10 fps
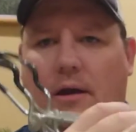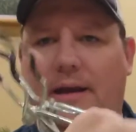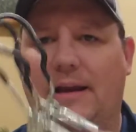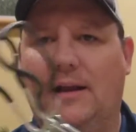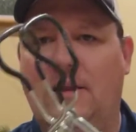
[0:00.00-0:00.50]

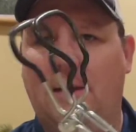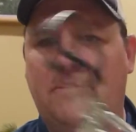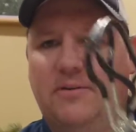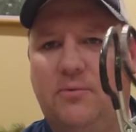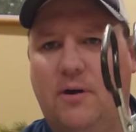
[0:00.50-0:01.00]
I can clamp
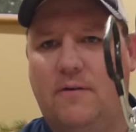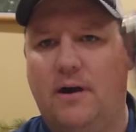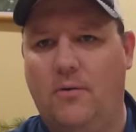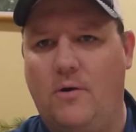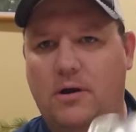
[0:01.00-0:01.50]
this wherever
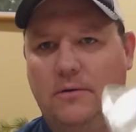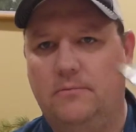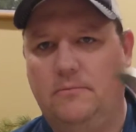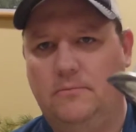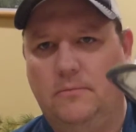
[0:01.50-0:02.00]
I want,
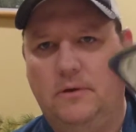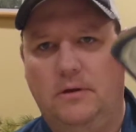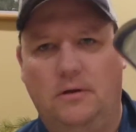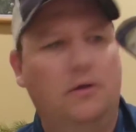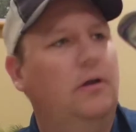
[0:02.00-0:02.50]

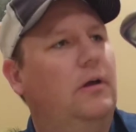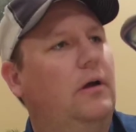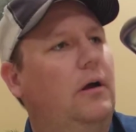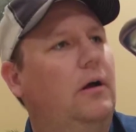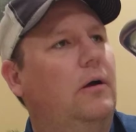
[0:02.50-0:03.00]

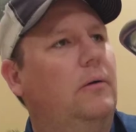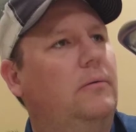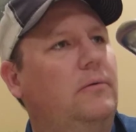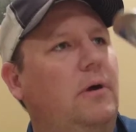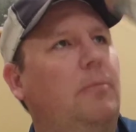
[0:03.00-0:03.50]

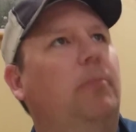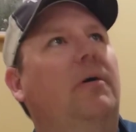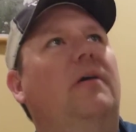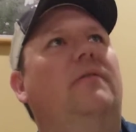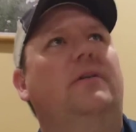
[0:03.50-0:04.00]
up
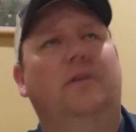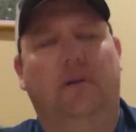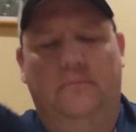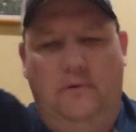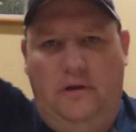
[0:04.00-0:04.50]
above on
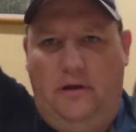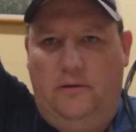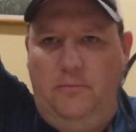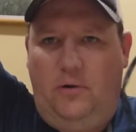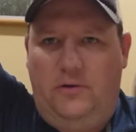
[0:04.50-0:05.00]

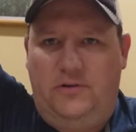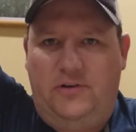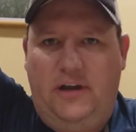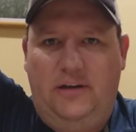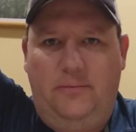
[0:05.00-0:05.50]
the
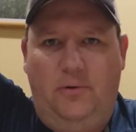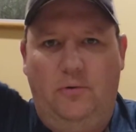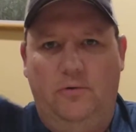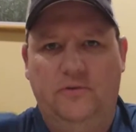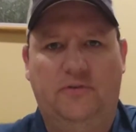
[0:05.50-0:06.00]
shanty
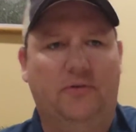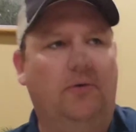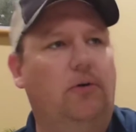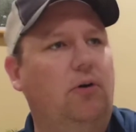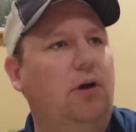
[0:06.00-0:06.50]
poles,
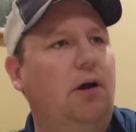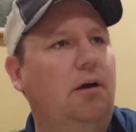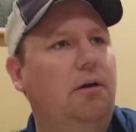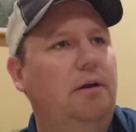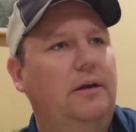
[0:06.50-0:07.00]

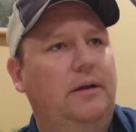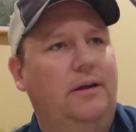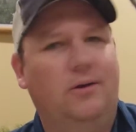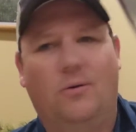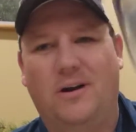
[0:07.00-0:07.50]
or
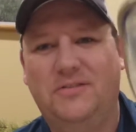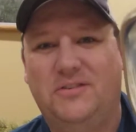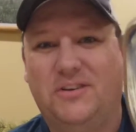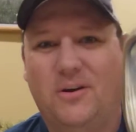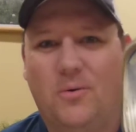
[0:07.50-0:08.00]
you know where else
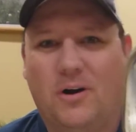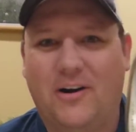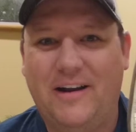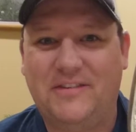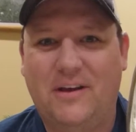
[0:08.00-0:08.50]
it's going to work
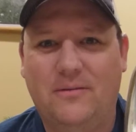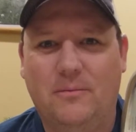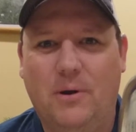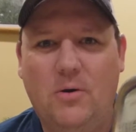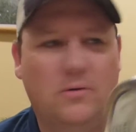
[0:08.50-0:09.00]
great is out in the
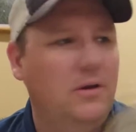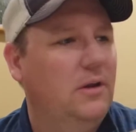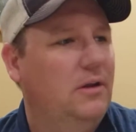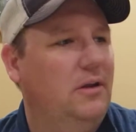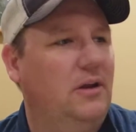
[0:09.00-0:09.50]
boat.
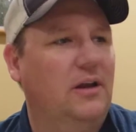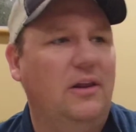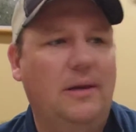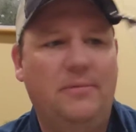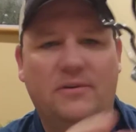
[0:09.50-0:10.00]
You can
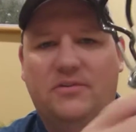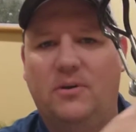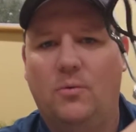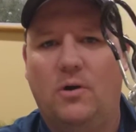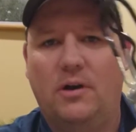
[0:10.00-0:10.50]
clamp this
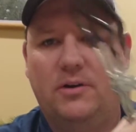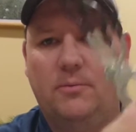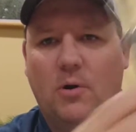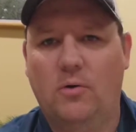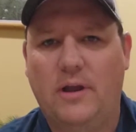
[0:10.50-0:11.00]
somewhere on your
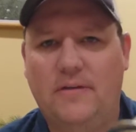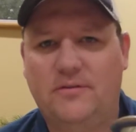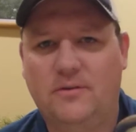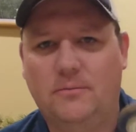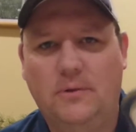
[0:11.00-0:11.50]
boat and have
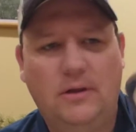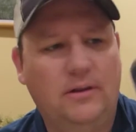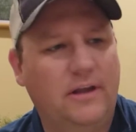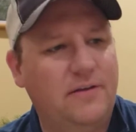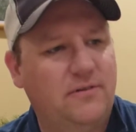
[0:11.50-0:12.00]
some
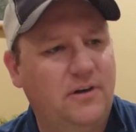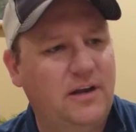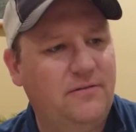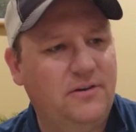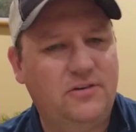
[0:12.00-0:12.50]
light for
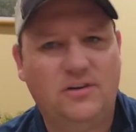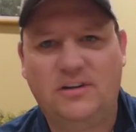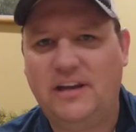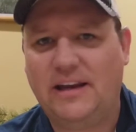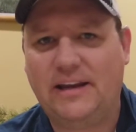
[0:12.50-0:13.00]
night
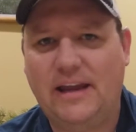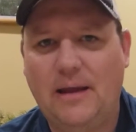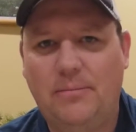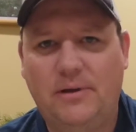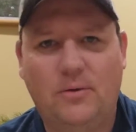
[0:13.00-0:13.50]
fishing, take it
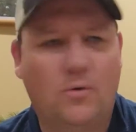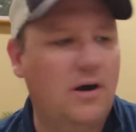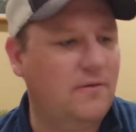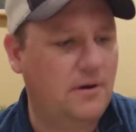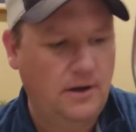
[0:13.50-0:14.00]
camping,
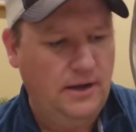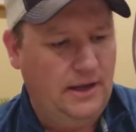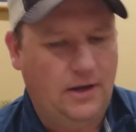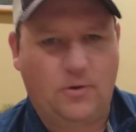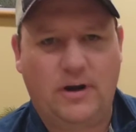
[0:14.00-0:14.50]
wherever.
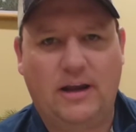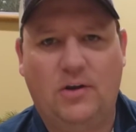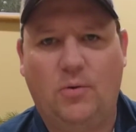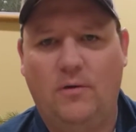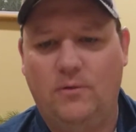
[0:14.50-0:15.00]
Anywhere you got
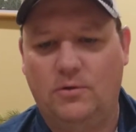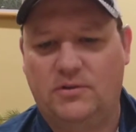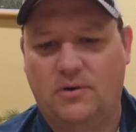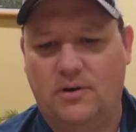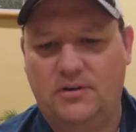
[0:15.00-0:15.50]
a 12-volt
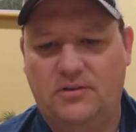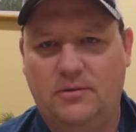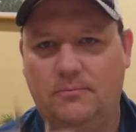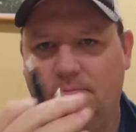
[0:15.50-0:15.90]
source,